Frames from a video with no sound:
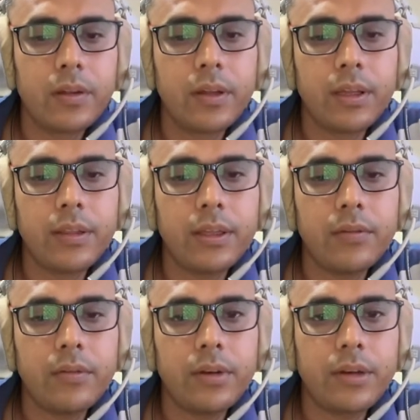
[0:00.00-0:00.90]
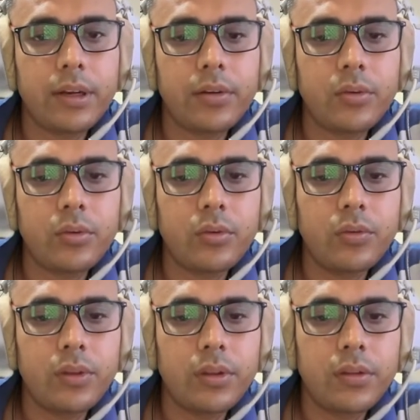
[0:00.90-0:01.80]
and then we will try to go
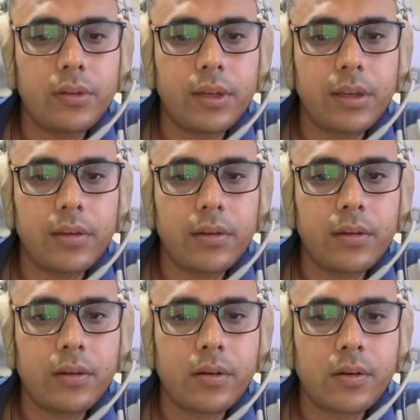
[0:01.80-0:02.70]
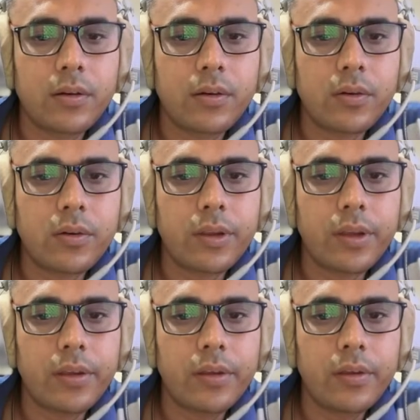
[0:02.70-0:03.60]
with this line. Okay,
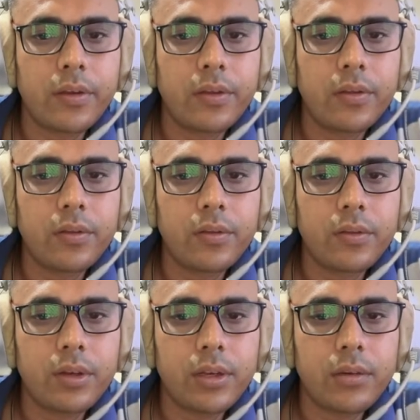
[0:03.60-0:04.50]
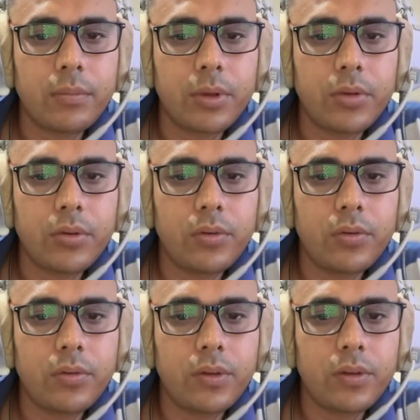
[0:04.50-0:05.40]
so let me go
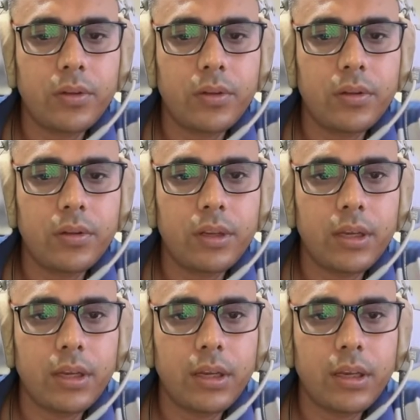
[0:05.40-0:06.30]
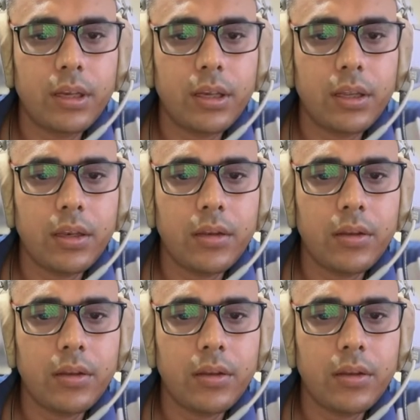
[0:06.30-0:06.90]
with this line.